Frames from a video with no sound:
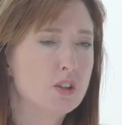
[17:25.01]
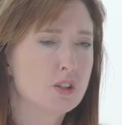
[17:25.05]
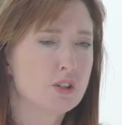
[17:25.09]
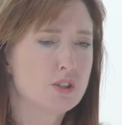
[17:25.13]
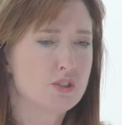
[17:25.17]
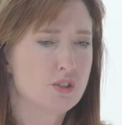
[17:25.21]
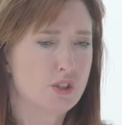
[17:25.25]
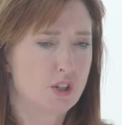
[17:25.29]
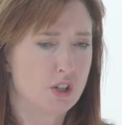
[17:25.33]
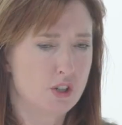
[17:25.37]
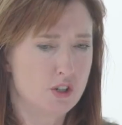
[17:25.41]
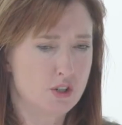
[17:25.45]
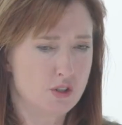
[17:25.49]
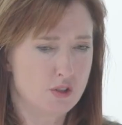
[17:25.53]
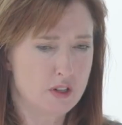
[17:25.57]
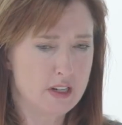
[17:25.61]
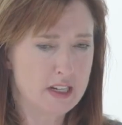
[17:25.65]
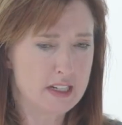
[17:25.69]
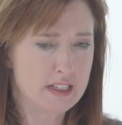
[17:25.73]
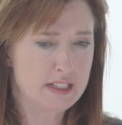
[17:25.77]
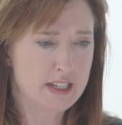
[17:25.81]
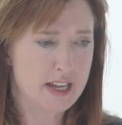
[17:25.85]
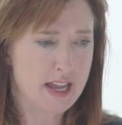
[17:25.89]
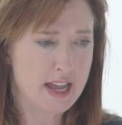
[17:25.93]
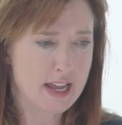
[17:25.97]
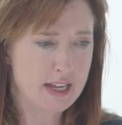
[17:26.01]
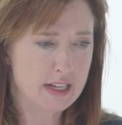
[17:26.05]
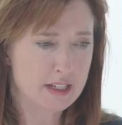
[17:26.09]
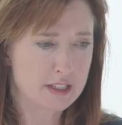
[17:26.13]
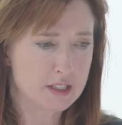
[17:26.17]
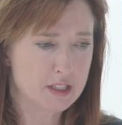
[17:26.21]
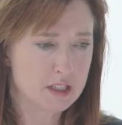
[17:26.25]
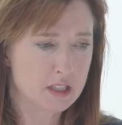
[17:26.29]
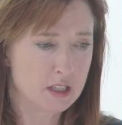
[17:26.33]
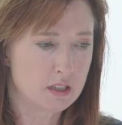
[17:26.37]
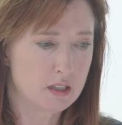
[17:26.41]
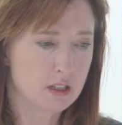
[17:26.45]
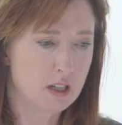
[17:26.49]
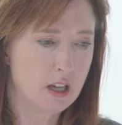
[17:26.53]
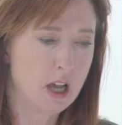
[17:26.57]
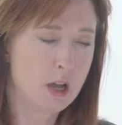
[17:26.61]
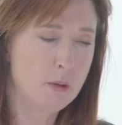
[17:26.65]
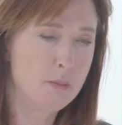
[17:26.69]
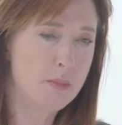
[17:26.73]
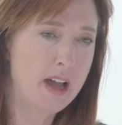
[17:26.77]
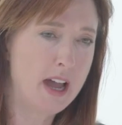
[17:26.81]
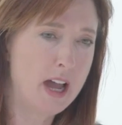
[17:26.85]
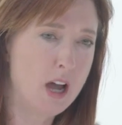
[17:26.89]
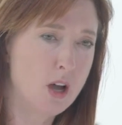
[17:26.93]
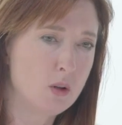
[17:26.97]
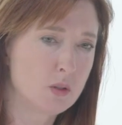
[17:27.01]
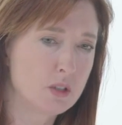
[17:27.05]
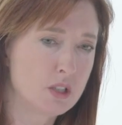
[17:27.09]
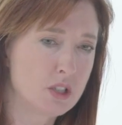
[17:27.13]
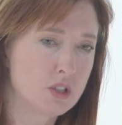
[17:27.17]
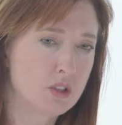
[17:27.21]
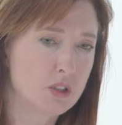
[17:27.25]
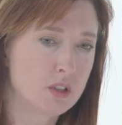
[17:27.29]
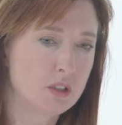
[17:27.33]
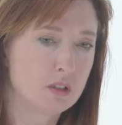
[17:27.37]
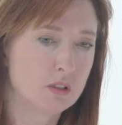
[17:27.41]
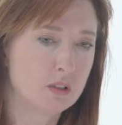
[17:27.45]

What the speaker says: Your surgery takes about